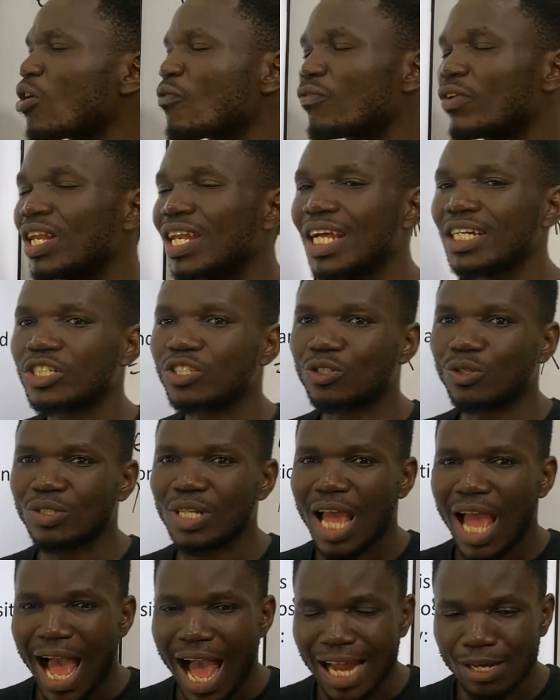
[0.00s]
of electrons
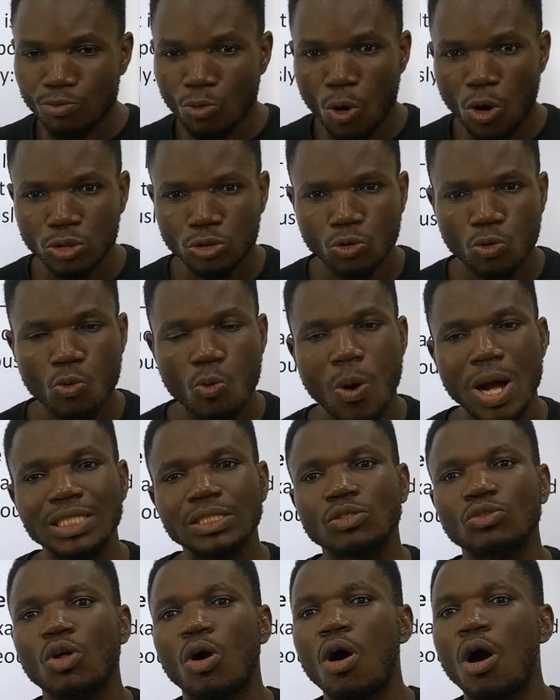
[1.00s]
and what
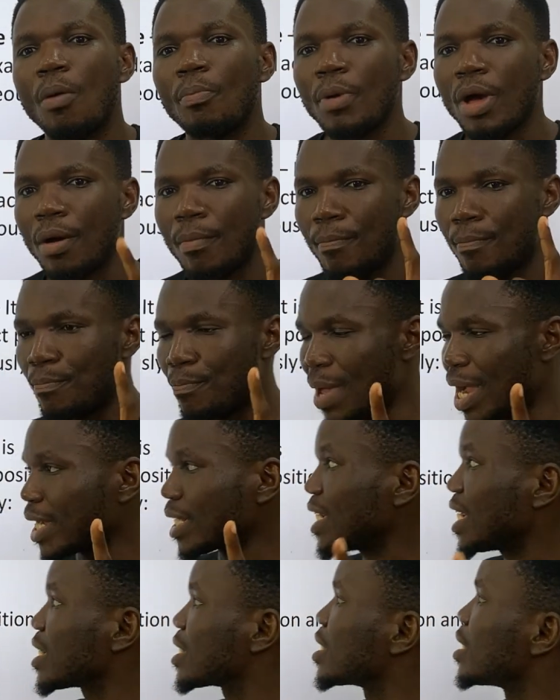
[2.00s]
quantum
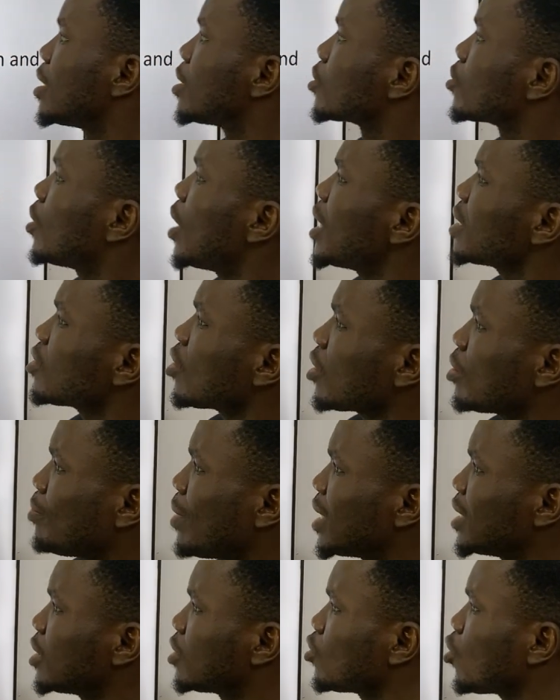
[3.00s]
mechanics. So let's talk
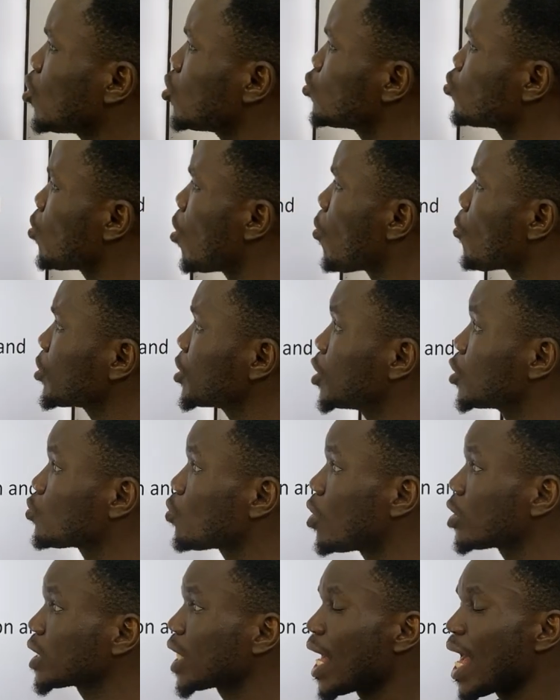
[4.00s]
about the third one, which is
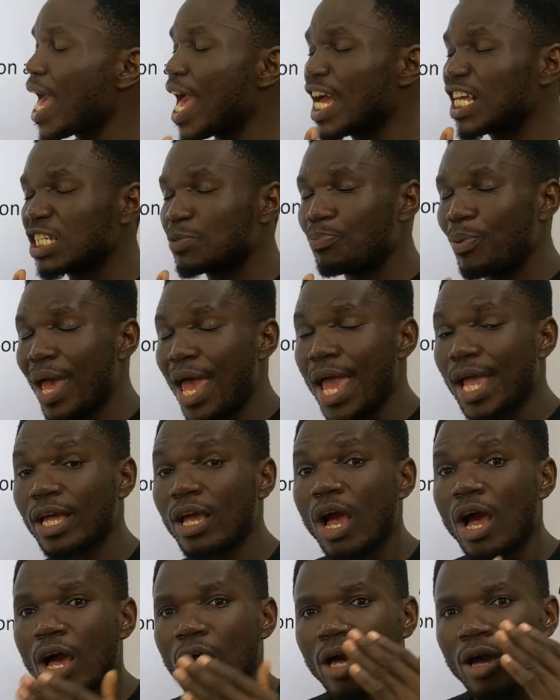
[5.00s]
what Herzberg
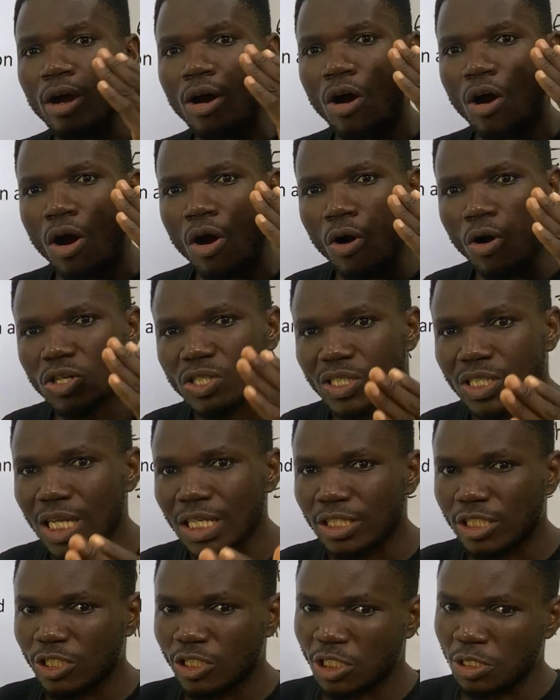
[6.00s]

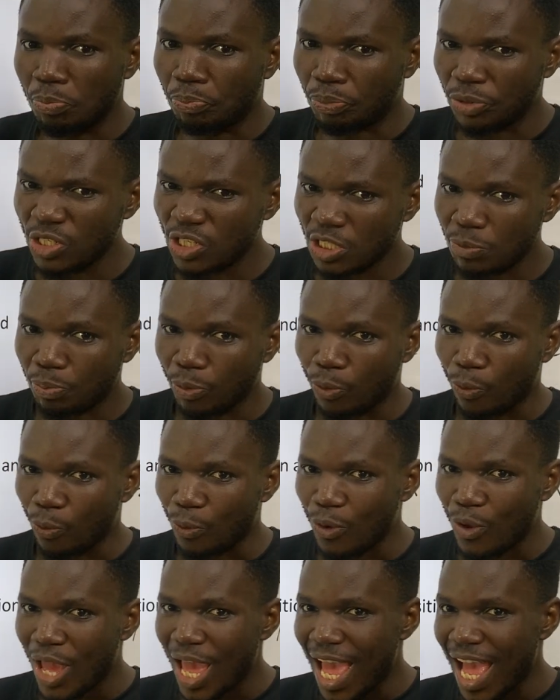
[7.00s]
uncertainty principle.
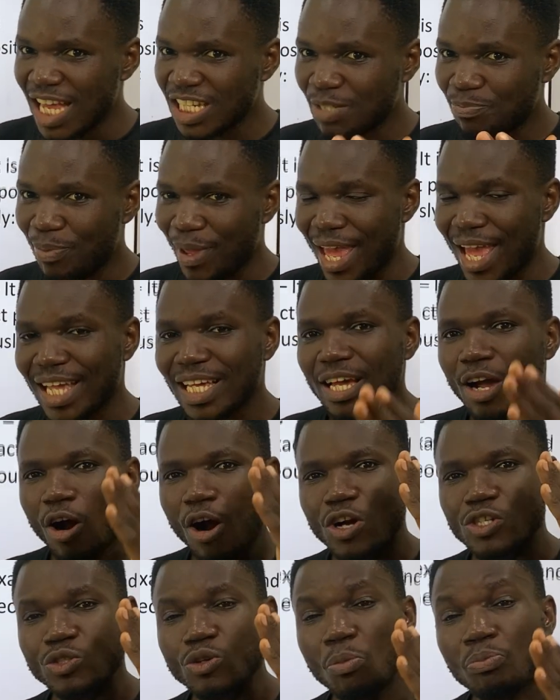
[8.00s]
Herzberg
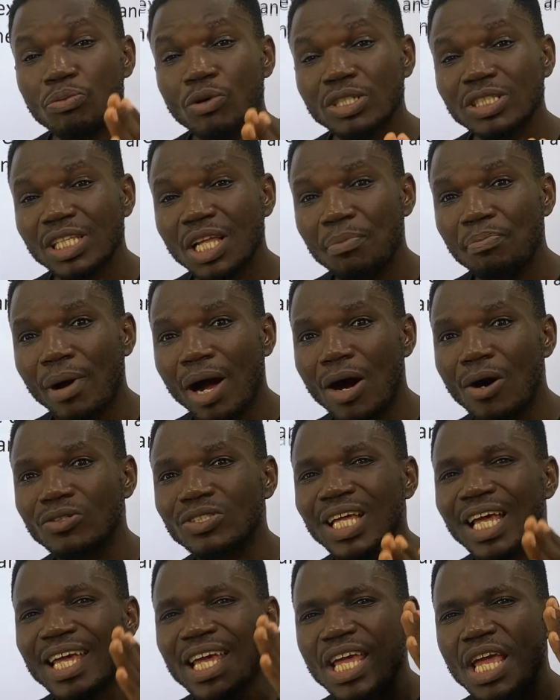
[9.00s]
also brought about
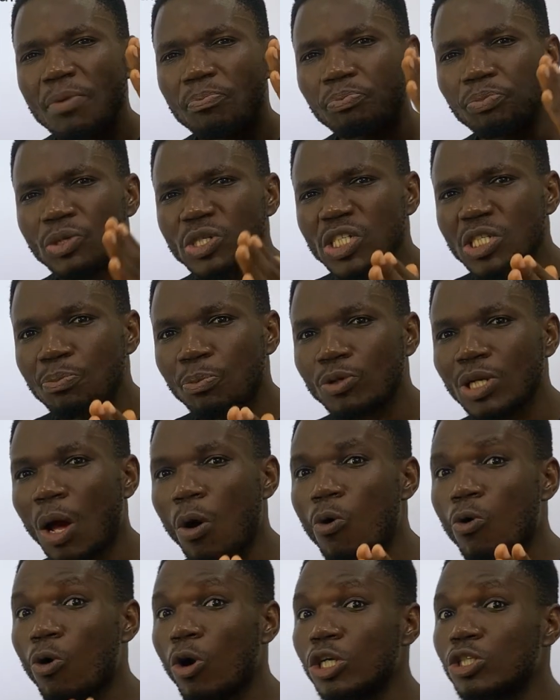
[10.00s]
a principle that
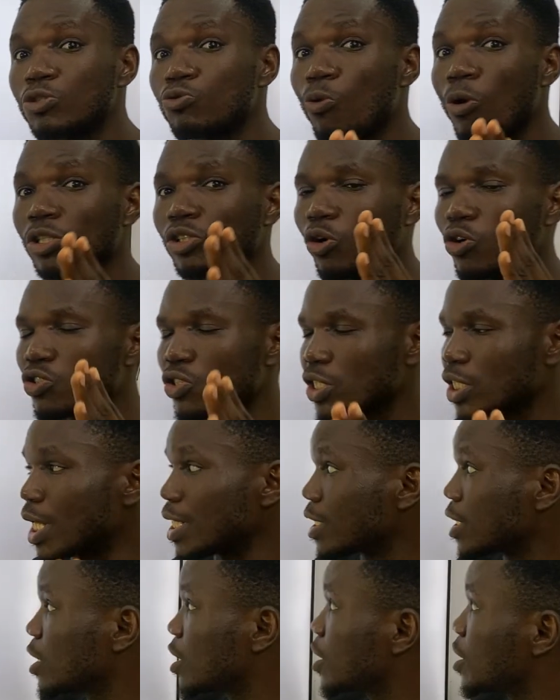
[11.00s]
we call the what
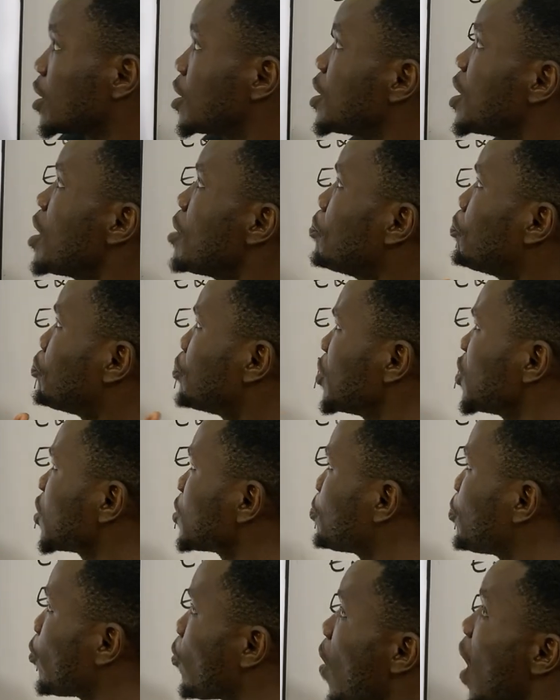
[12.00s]
uncertainty
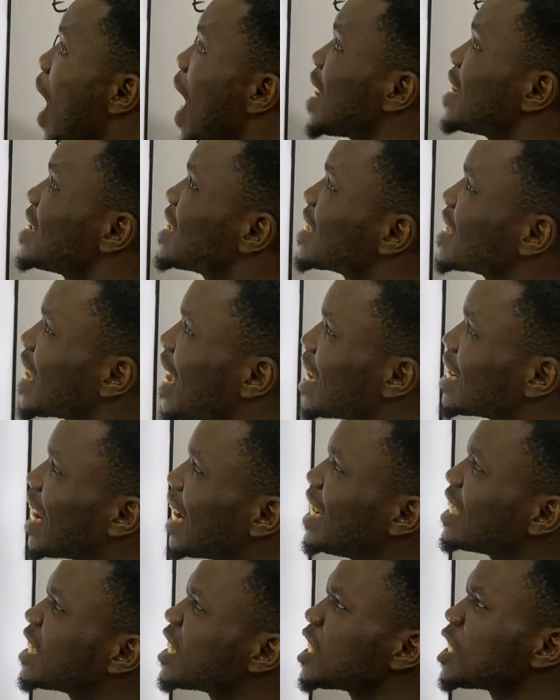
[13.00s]
principle, and he said that
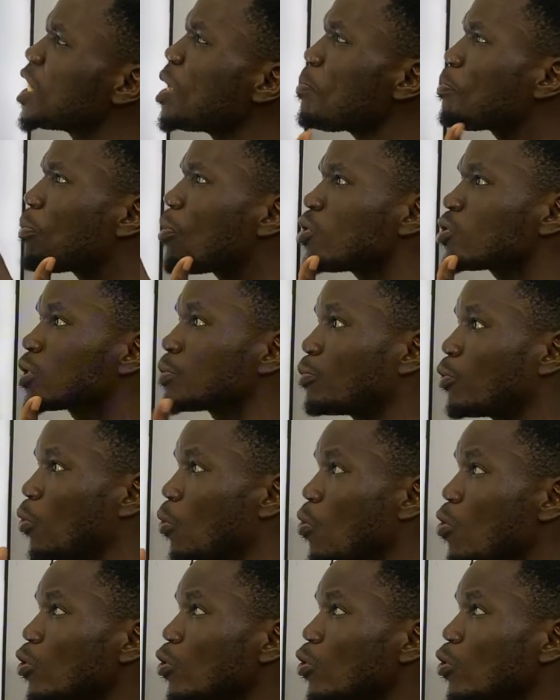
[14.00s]
it is impossible